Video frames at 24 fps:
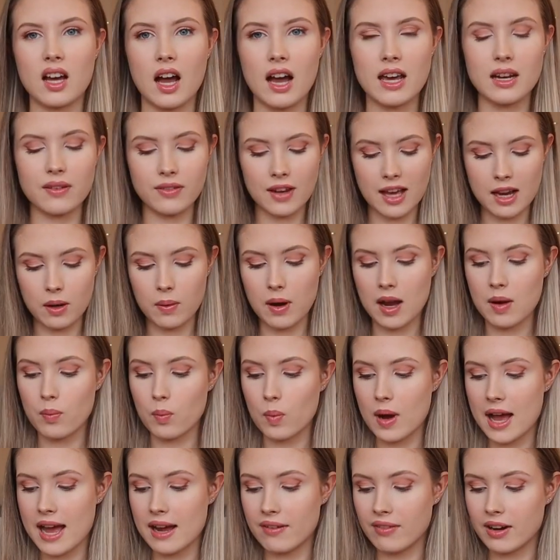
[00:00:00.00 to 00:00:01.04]
kind of like what I'm
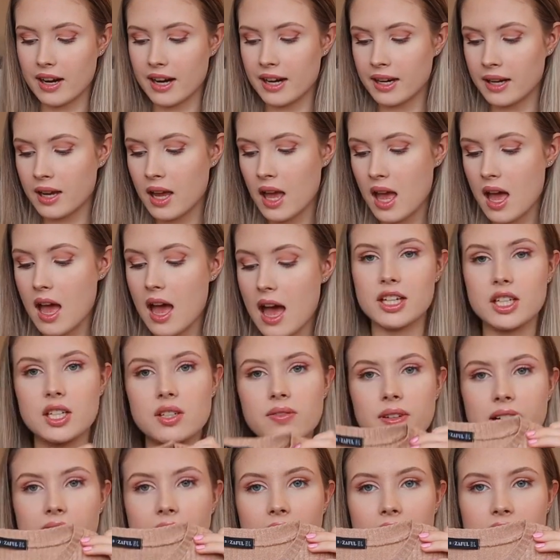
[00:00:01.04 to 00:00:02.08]
wearing. I just
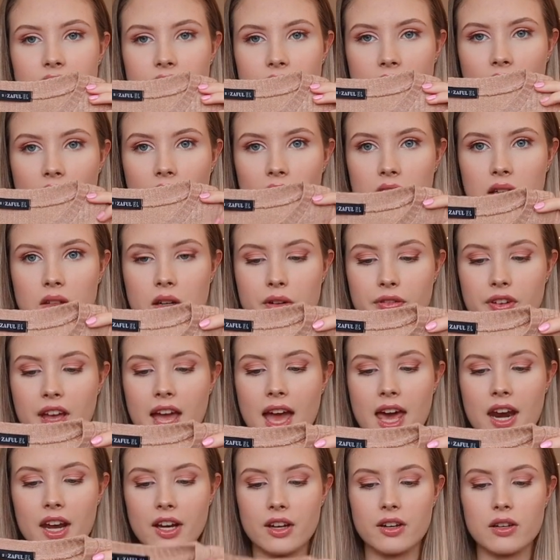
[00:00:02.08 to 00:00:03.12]
really liked the colour of it,
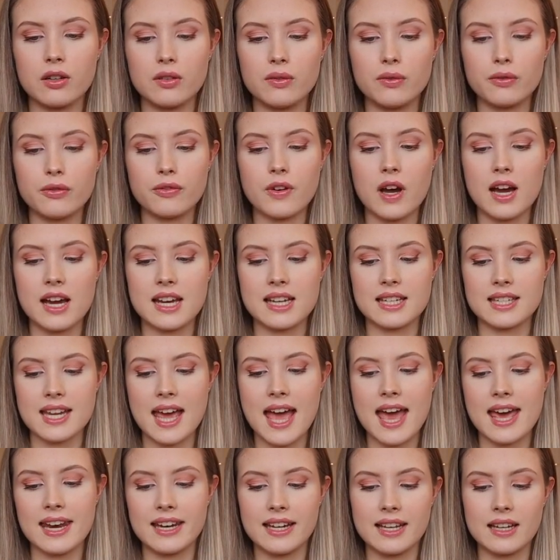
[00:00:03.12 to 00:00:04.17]
and I couldn't find
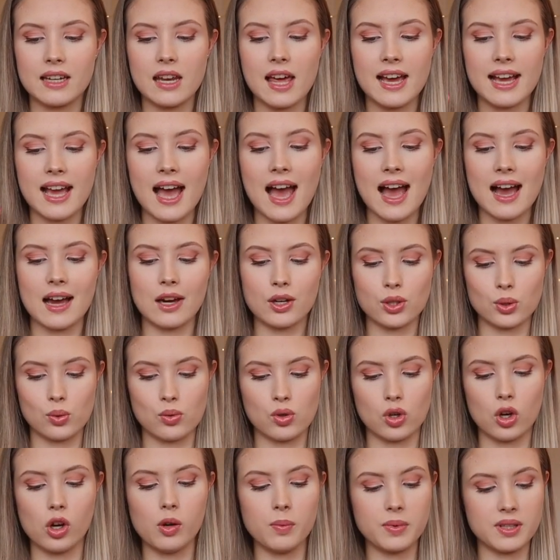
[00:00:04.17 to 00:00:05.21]
any like actual
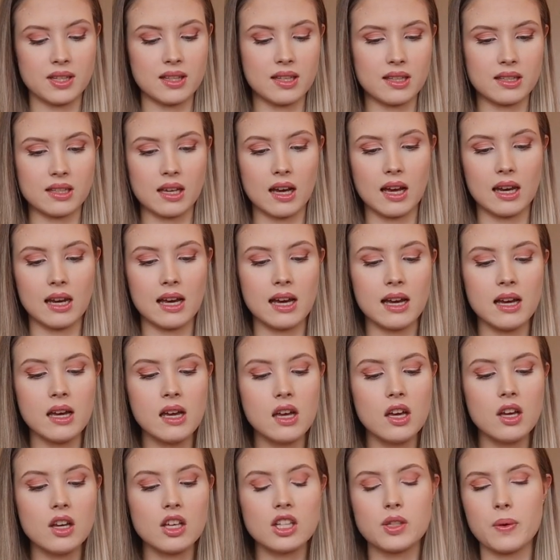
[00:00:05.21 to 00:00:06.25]
tops in this colour,
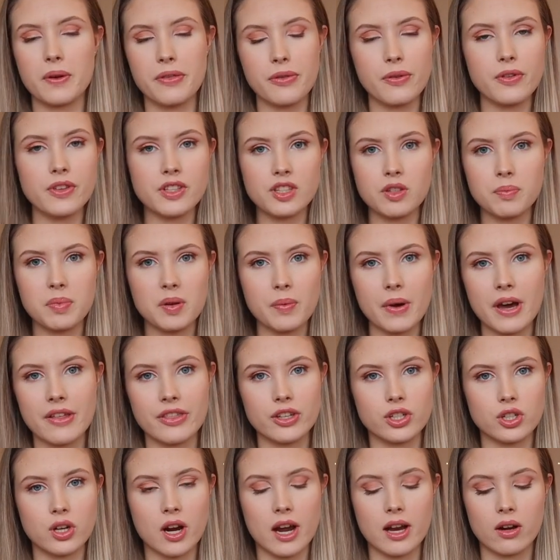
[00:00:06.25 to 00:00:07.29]
so I thought this would be worth
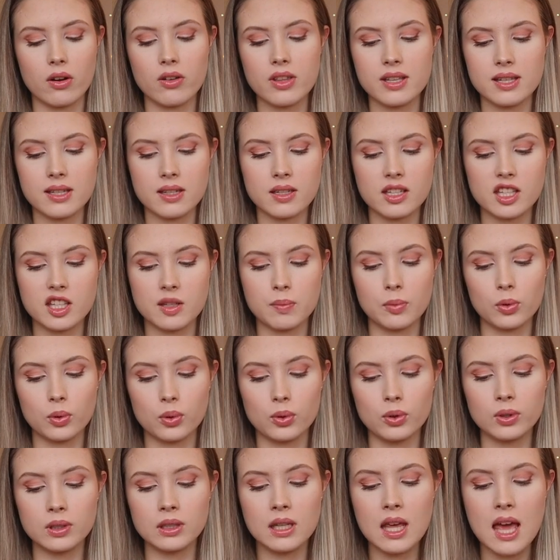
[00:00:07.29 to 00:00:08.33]
a try. I got this in a
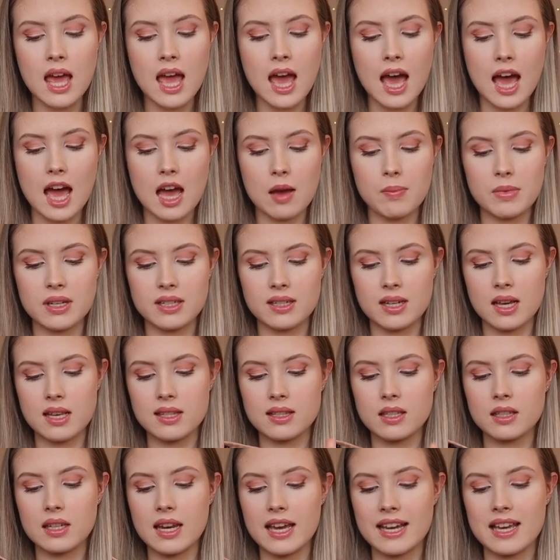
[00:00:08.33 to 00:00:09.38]
small. It does
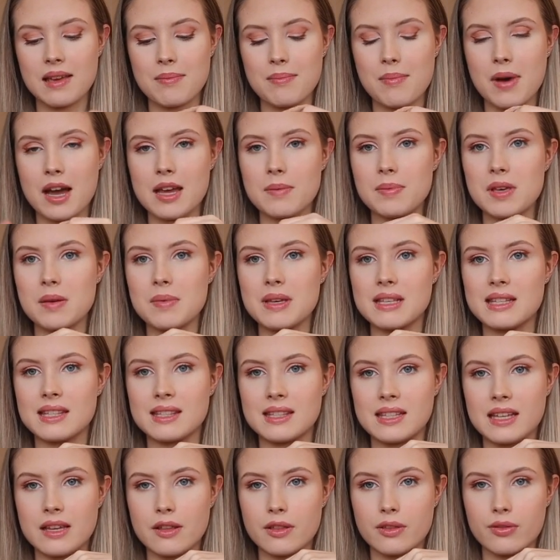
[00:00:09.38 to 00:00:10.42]
look like it might be a bit
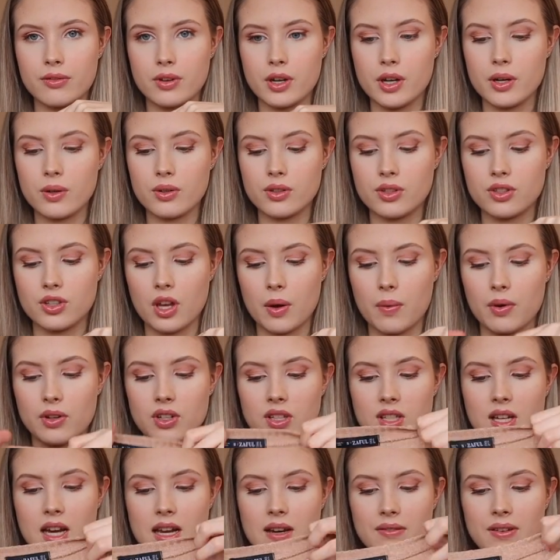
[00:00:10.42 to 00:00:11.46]
see-through, so I'll
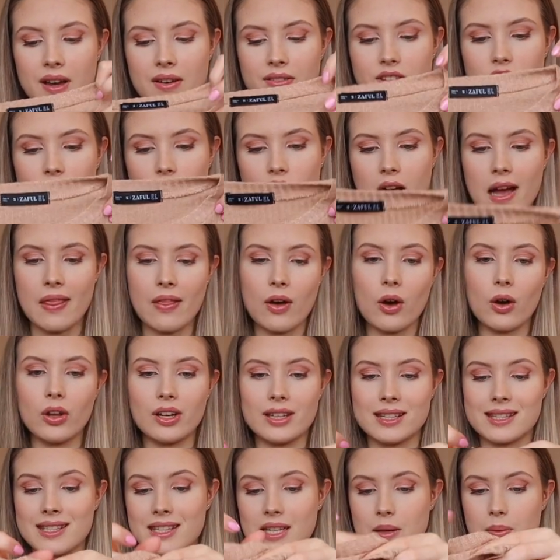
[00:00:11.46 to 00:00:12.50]
just kind of have to try that on
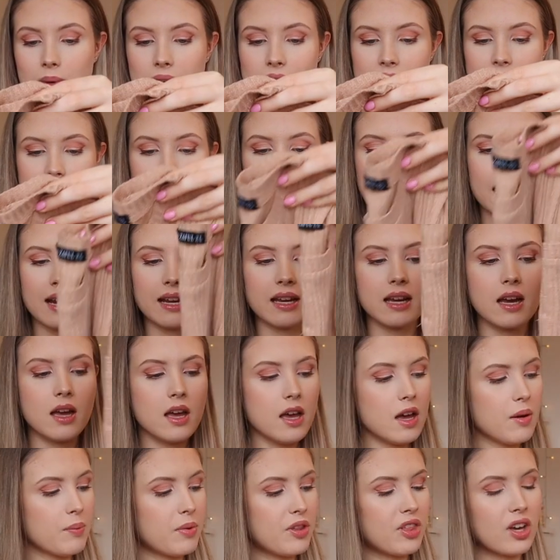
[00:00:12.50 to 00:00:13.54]
and see what it's like.
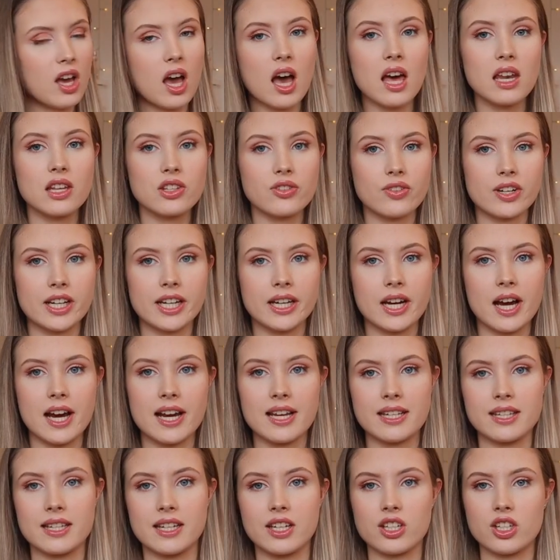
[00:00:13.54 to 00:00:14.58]
But the colour's really
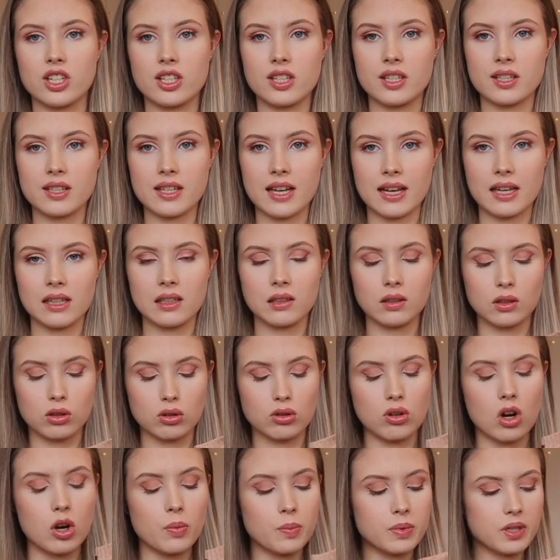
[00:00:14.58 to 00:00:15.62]
nice, and it just looks like a little
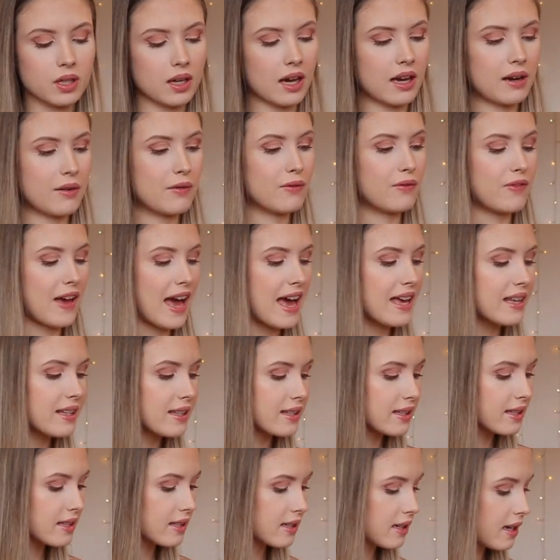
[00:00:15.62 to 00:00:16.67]
cropped kind of
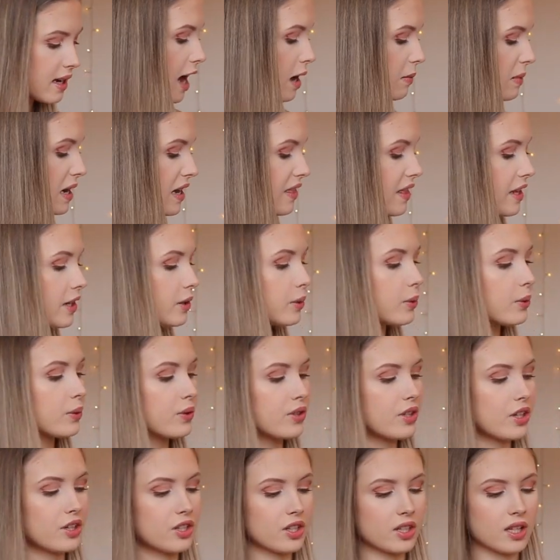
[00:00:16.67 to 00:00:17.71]
vest. And then it
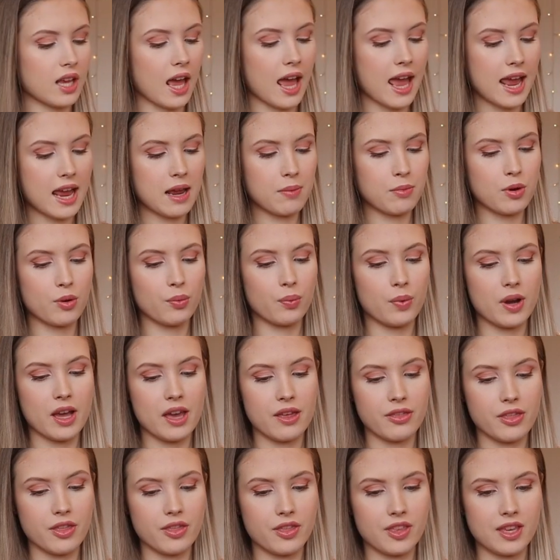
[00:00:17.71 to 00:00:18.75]
also just came
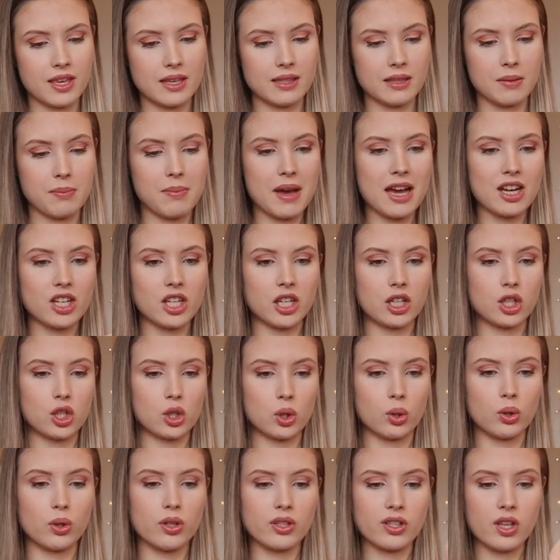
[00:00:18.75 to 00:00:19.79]
with these matching
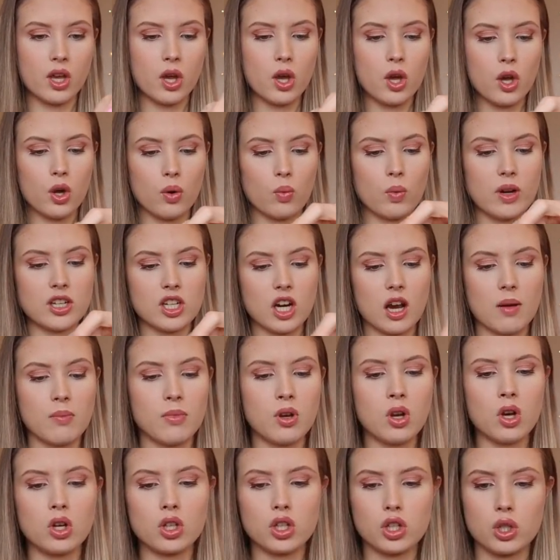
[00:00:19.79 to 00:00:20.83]
shorts, which
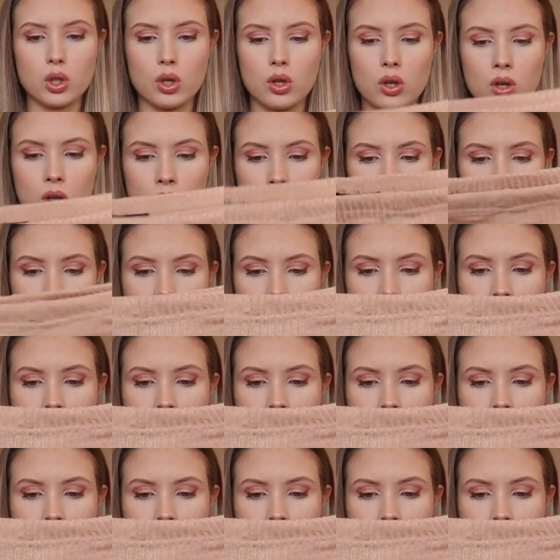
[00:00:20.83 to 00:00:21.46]
I'm not sure,